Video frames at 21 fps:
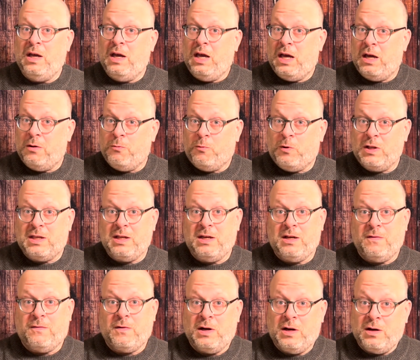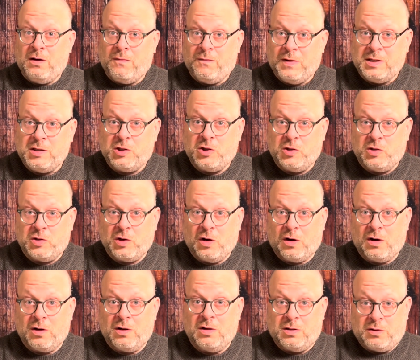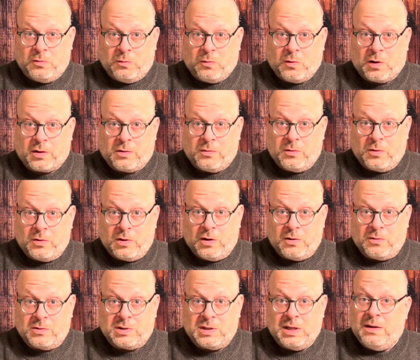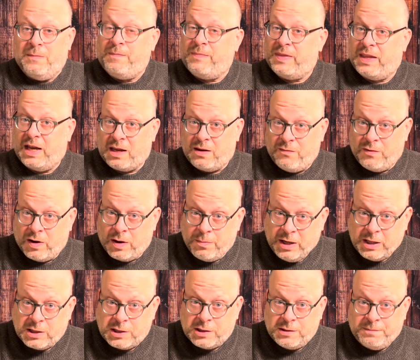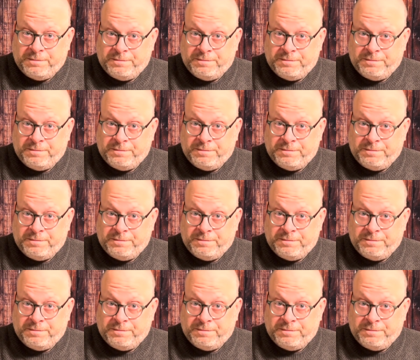and what the different interventions are to work through those. Thank you very much.